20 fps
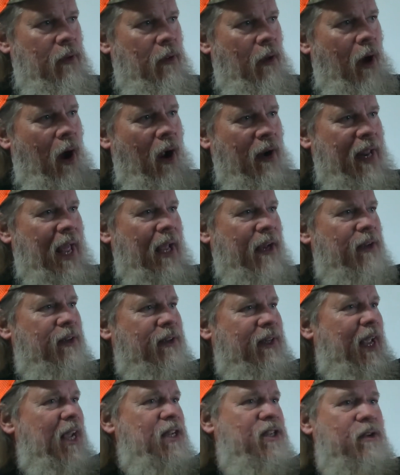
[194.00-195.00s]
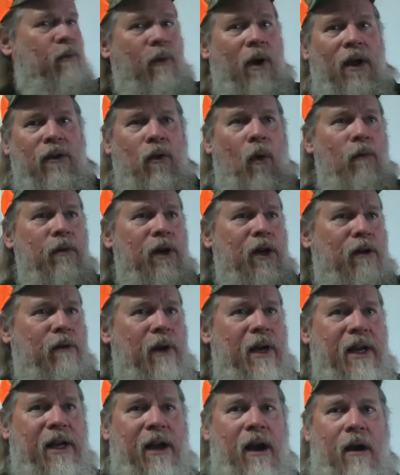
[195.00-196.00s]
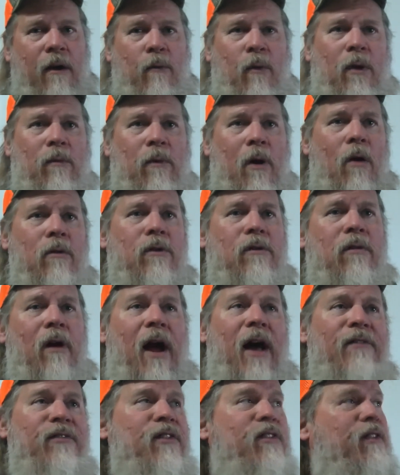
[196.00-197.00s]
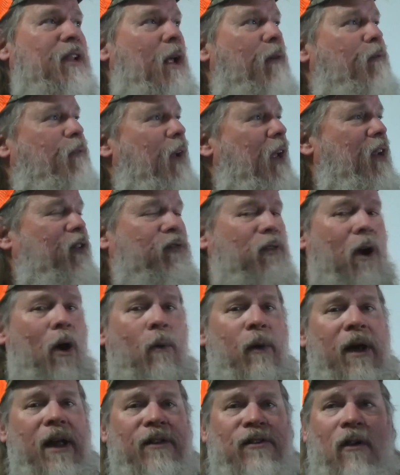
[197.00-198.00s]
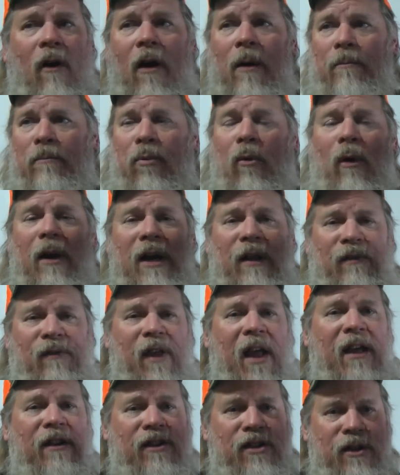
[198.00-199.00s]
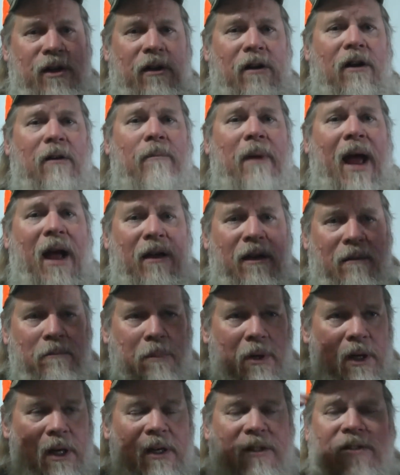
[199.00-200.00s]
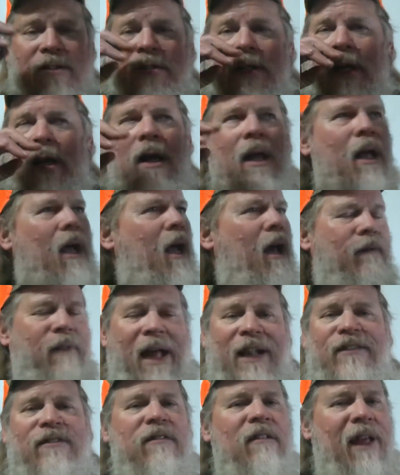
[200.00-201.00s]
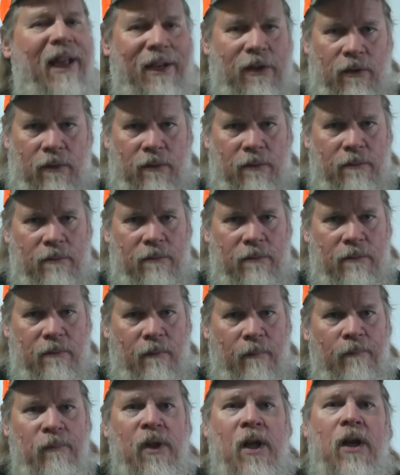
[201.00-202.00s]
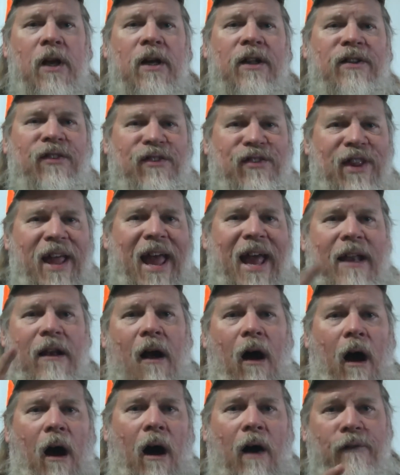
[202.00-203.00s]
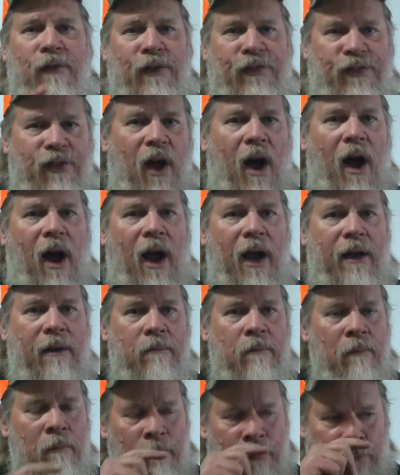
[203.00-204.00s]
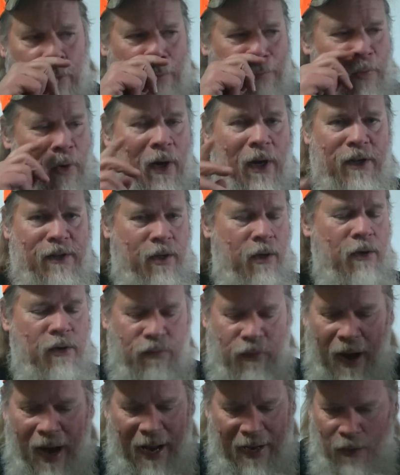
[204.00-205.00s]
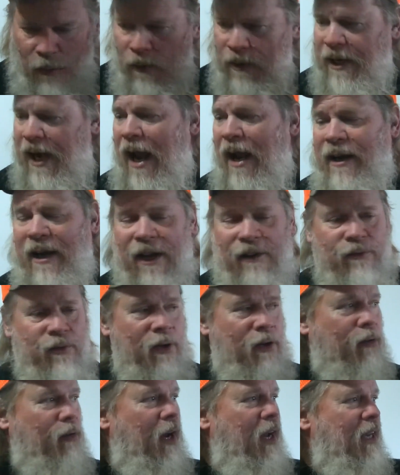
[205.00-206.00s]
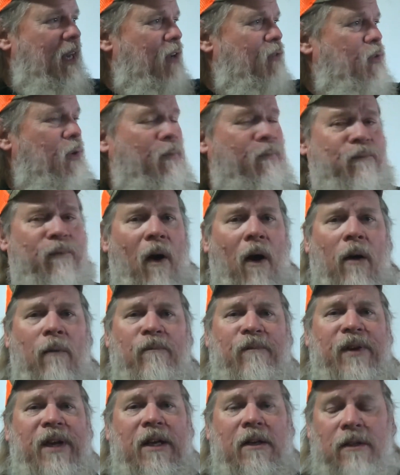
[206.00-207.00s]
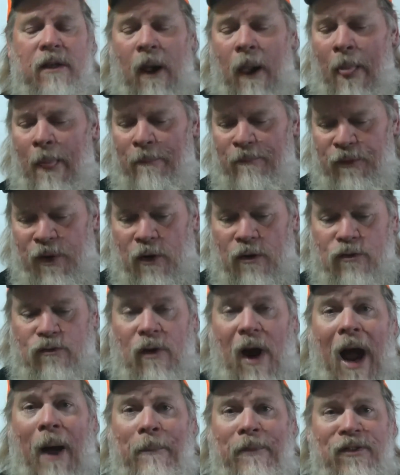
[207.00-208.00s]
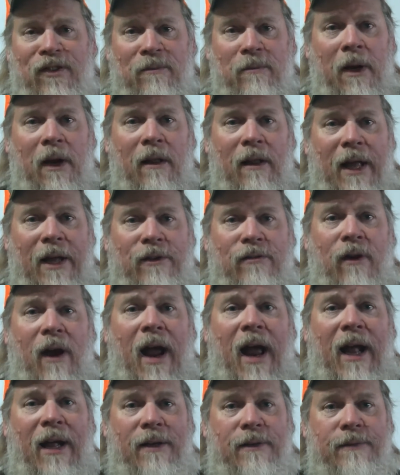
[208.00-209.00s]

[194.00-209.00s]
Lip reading: on that ditch that runs over the creek there where the road crosses and that fence row is, all the pretty things that you hear about in the books. That's later. Set on the sign. So if you're in a 2-track going down next to a creek, next to a farm field, there's droppings in the middle of that track,